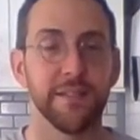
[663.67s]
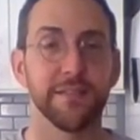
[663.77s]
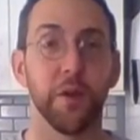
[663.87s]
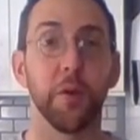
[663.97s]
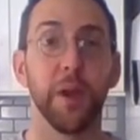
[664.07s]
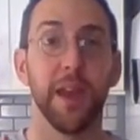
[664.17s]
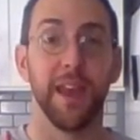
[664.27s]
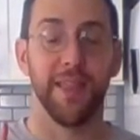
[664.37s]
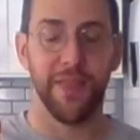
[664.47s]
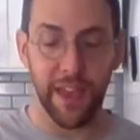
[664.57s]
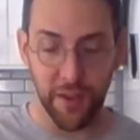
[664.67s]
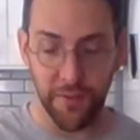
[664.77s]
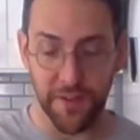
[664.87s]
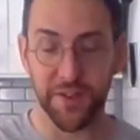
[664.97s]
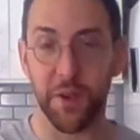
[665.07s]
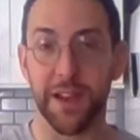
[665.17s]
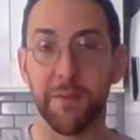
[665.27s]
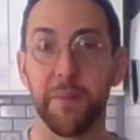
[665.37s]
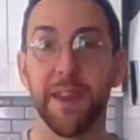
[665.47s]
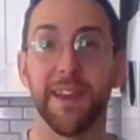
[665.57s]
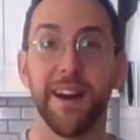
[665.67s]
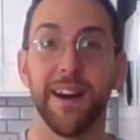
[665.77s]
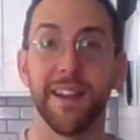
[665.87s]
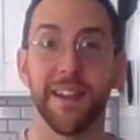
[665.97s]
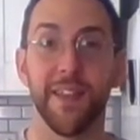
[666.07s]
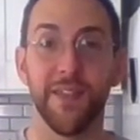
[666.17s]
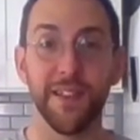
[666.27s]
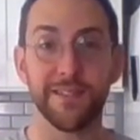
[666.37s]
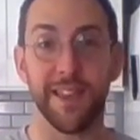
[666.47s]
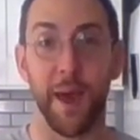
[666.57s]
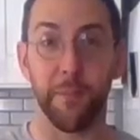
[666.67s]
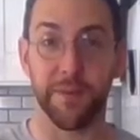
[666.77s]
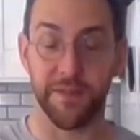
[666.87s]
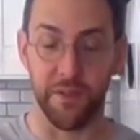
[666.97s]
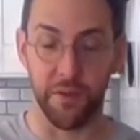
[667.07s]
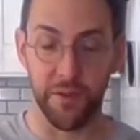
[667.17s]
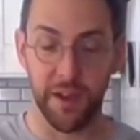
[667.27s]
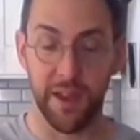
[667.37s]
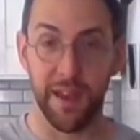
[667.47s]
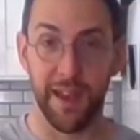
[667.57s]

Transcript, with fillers: So thank you for joining me on this episode